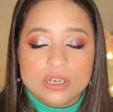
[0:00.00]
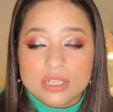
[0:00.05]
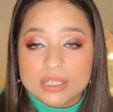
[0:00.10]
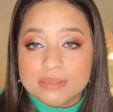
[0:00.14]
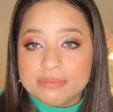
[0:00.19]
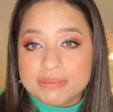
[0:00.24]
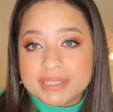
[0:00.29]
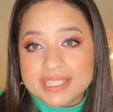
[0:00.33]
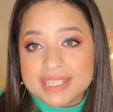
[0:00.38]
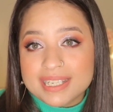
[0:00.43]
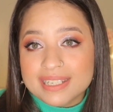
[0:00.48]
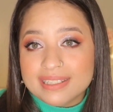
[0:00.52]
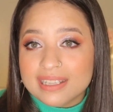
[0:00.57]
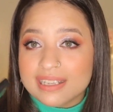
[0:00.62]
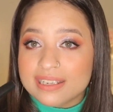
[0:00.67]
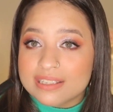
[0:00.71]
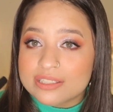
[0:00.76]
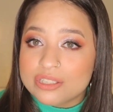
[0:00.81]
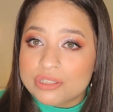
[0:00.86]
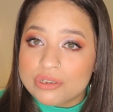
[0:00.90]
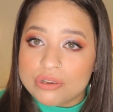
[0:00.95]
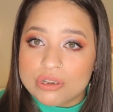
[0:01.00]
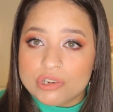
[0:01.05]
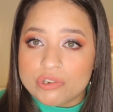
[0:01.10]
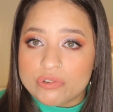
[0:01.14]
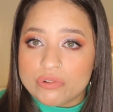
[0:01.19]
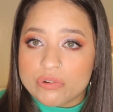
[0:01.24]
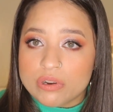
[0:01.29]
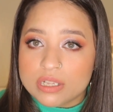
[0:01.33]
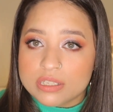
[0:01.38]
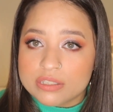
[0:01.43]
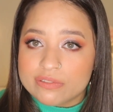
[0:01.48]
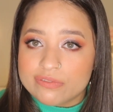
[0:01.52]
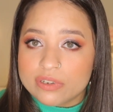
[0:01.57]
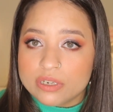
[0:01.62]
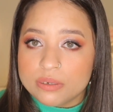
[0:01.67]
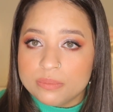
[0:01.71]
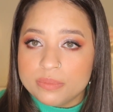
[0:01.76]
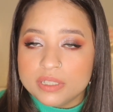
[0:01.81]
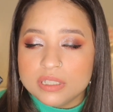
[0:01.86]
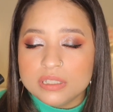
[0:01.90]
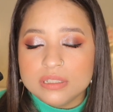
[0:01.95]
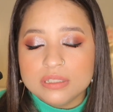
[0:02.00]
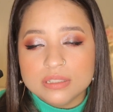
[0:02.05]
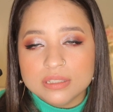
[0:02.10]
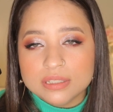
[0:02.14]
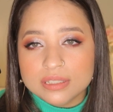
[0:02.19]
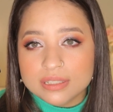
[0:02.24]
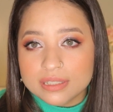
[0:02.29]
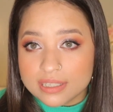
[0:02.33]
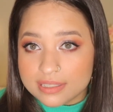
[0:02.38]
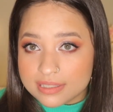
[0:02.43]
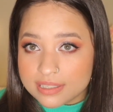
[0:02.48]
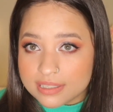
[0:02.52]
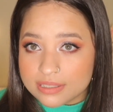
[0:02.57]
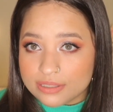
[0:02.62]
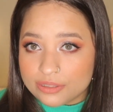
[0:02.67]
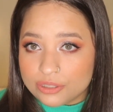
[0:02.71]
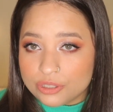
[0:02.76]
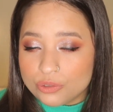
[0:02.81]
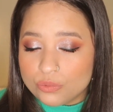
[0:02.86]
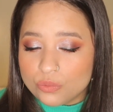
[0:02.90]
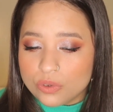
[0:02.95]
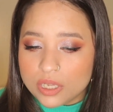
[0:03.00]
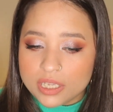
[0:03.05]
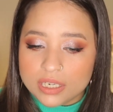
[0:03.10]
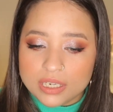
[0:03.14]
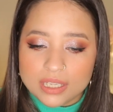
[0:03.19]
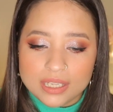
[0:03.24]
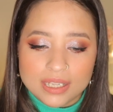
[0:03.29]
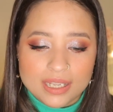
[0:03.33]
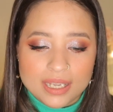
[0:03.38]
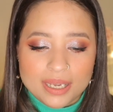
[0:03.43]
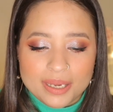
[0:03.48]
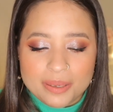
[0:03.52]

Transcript: a lipstick that is non-transferable, this is a good one.